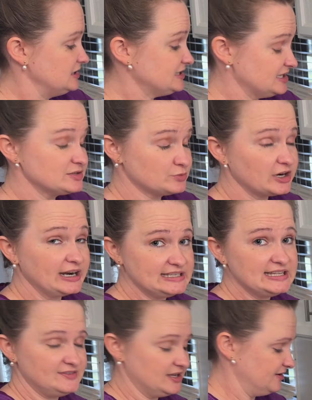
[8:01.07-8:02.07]
This is where I
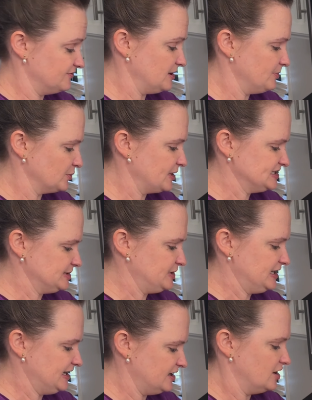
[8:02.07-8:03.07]
deviate from the
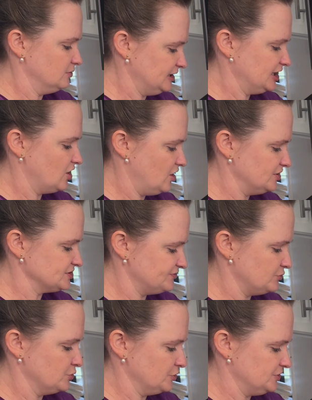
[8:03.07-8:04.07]
recipe. It only
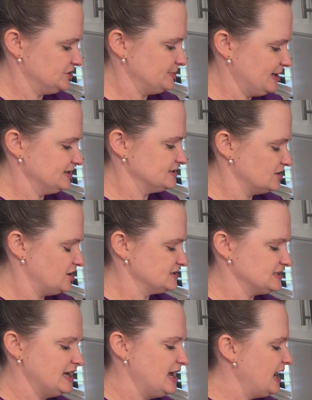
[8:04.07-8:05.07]
calls for the tomato sauce.